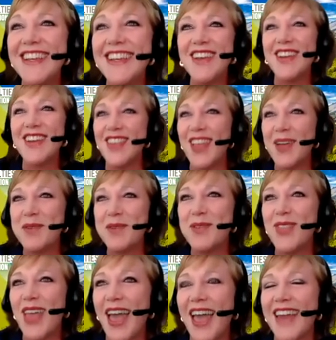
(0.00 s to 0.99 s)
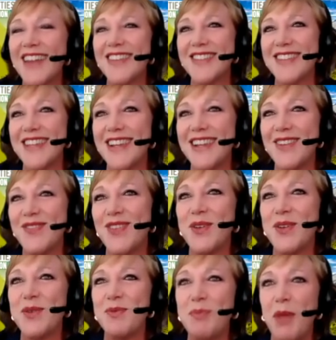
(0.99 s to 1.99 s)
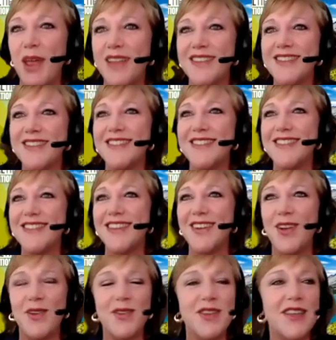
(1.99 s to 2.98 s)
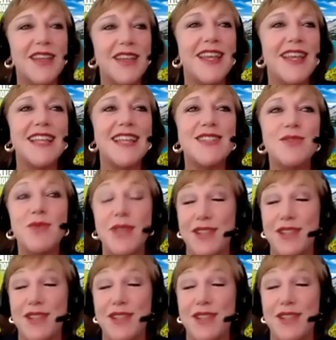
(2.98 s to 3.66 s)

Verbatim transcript: Good luck with that. I'll see you in a few months. You know, it's it's